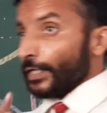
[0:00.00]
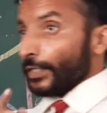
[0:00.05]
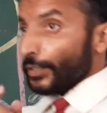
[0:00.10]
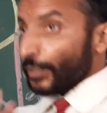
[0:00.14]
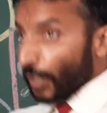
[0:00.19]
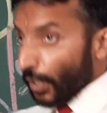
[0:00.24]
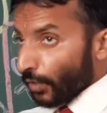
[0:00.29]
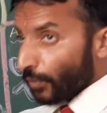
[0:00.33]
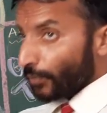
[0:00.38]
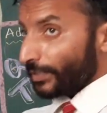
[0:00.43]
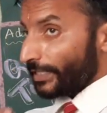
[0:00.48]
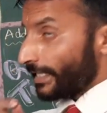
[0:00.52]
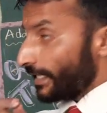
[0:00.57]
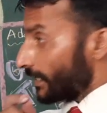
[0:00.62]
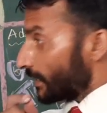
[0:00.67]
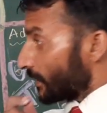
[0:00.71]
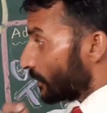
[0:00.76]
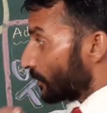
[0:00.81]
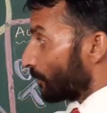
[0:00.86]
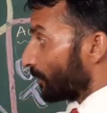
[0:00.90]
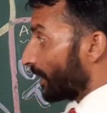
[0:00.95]
Now,
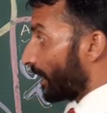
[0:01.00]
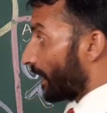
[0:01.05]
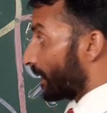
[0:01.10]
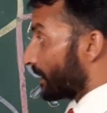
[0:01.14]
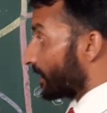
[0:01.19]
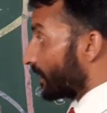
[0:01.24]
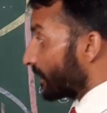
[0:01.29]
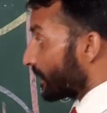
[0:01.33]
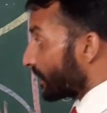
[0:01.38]
dear student, this